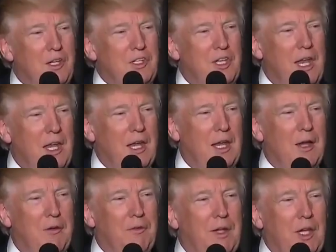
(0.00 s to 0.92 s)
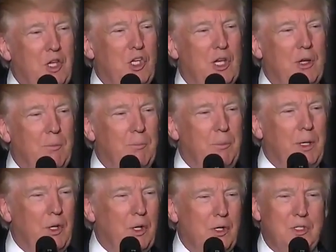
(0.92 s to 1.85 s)
a standing ovation
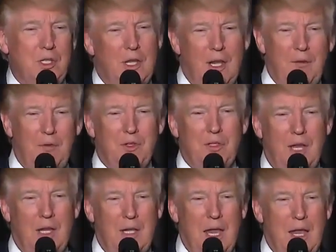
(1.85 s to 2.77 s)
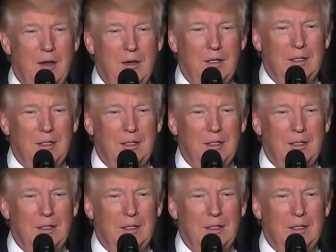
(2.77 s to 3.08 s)
because they never sat down.